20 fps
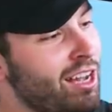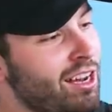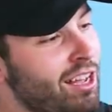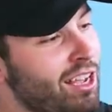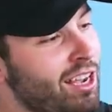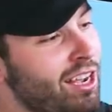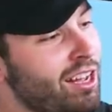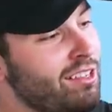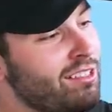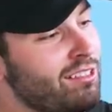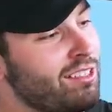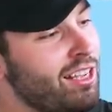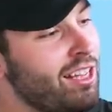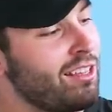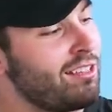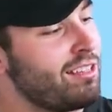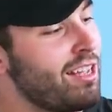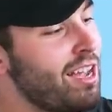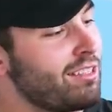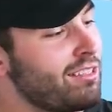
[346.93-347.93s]
got a state
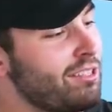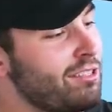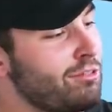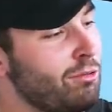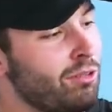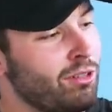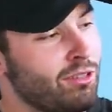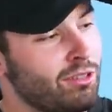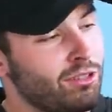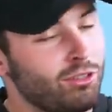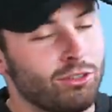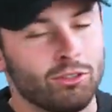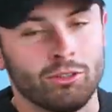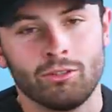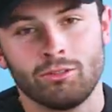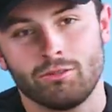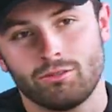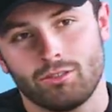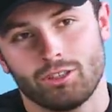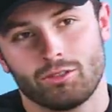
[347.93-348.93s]
of Texas one
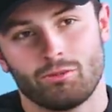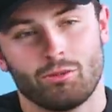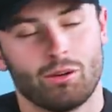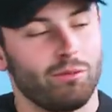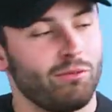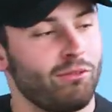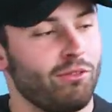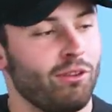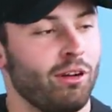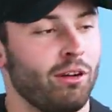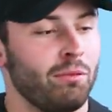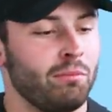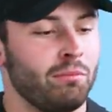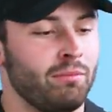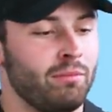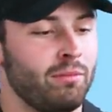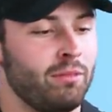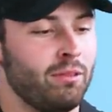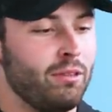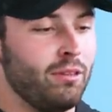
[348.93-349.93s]
too, just where I'm from.
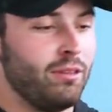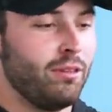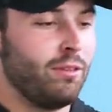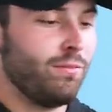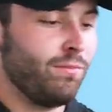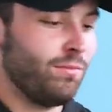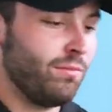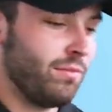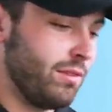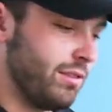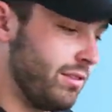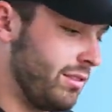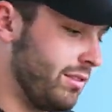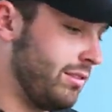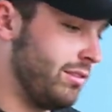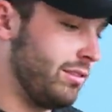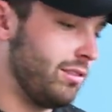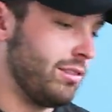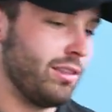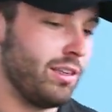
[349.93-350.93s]

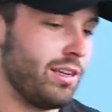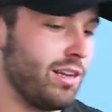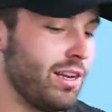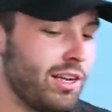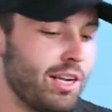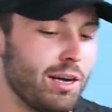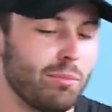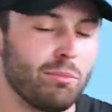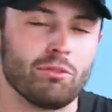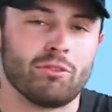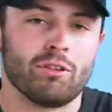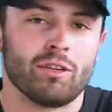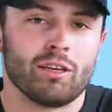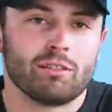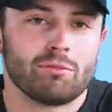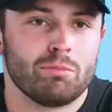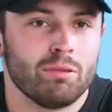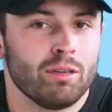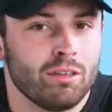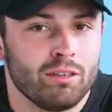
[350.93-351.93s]
I got a couple
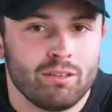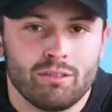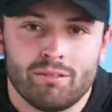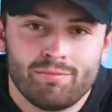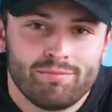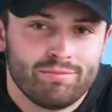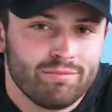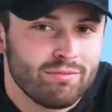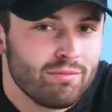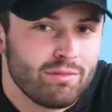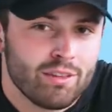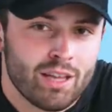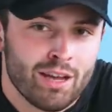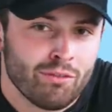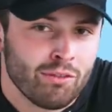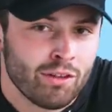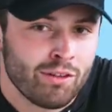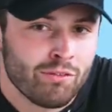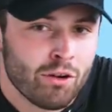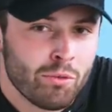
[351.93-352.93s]
things, but
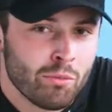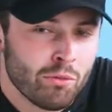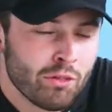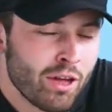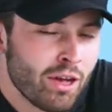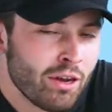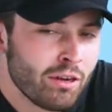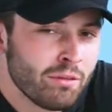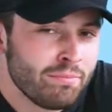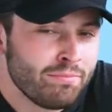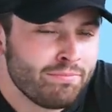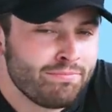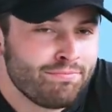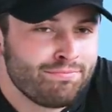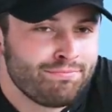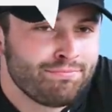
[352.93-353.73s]
never leave home without it.